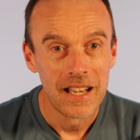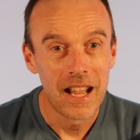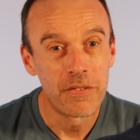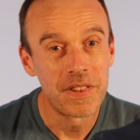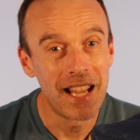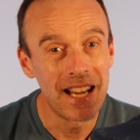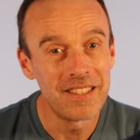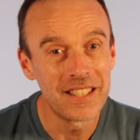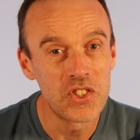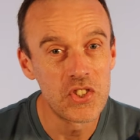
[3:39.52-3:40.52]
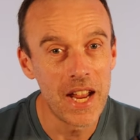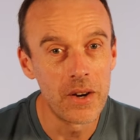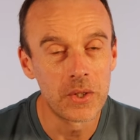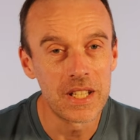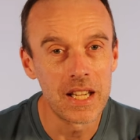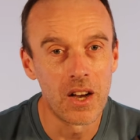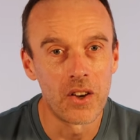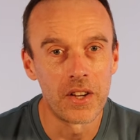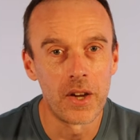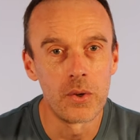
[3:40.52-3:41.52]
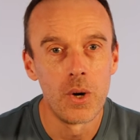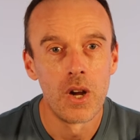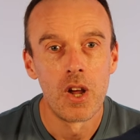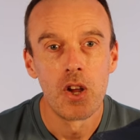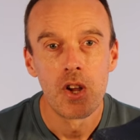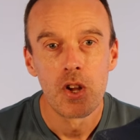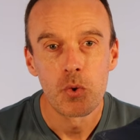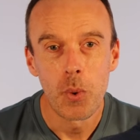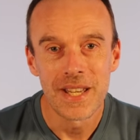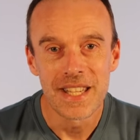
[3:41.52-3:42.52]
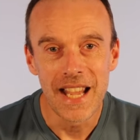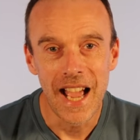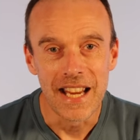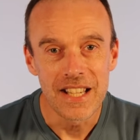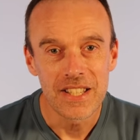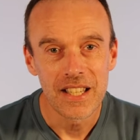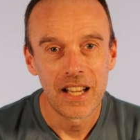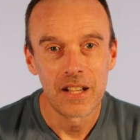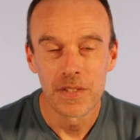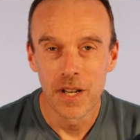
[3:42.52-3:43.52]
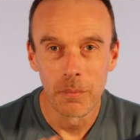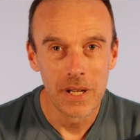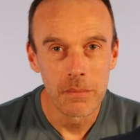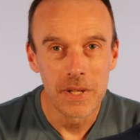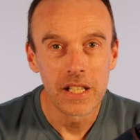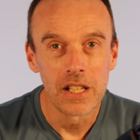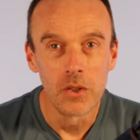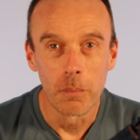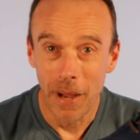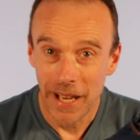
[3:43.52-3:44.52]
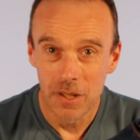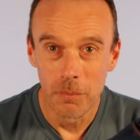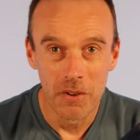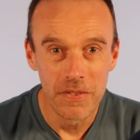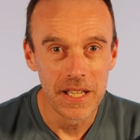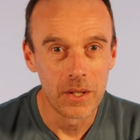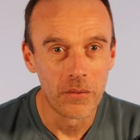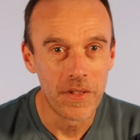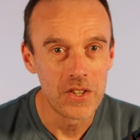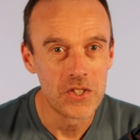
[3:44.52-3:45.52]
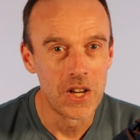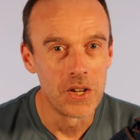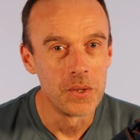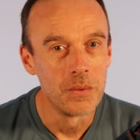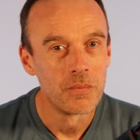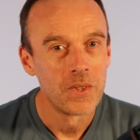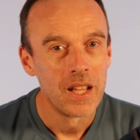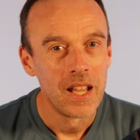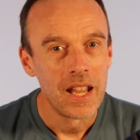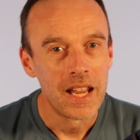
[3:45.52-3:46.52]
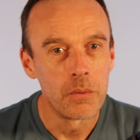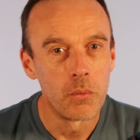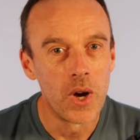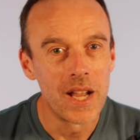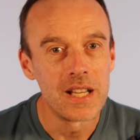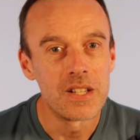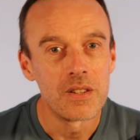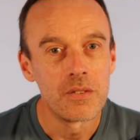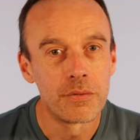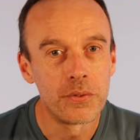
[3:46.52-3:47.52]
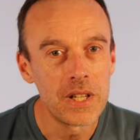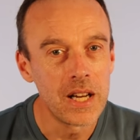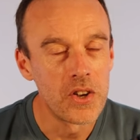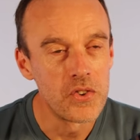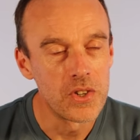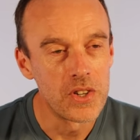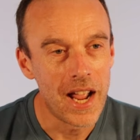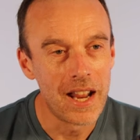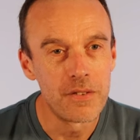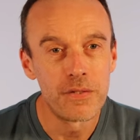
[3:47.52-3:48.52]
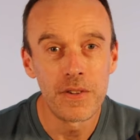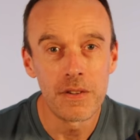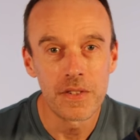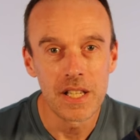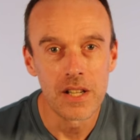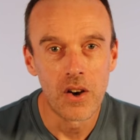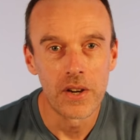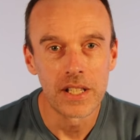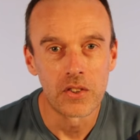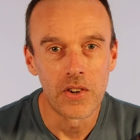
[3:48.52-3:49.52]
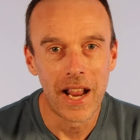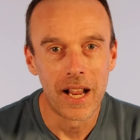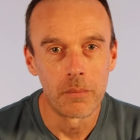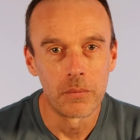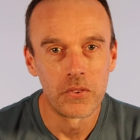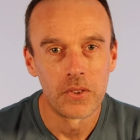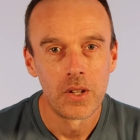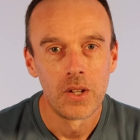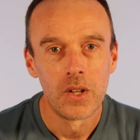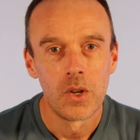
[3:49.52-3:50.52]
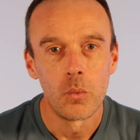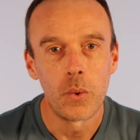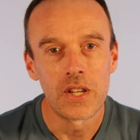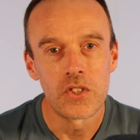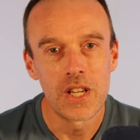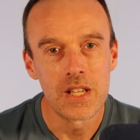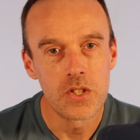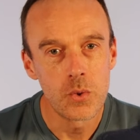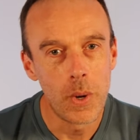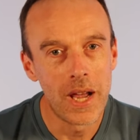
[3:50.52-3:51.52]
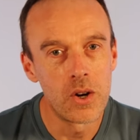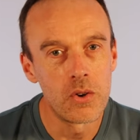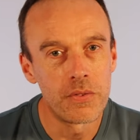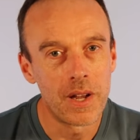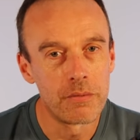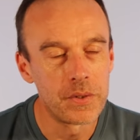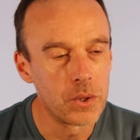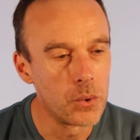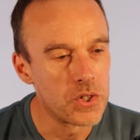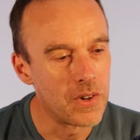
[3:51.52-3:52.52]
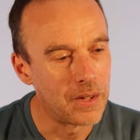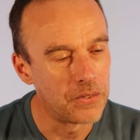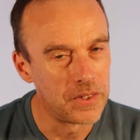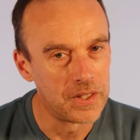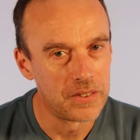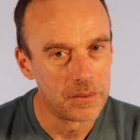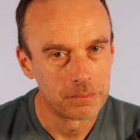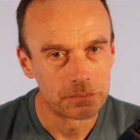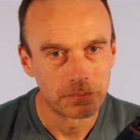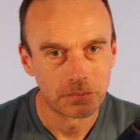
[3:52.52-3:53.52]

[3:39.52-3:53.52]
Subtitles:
Now for the ASICS GEL-KAYANO 28, and if you don't believe me, you can look back at my video of that shoe, it weighed 359 grams, which is 12¾ ounces.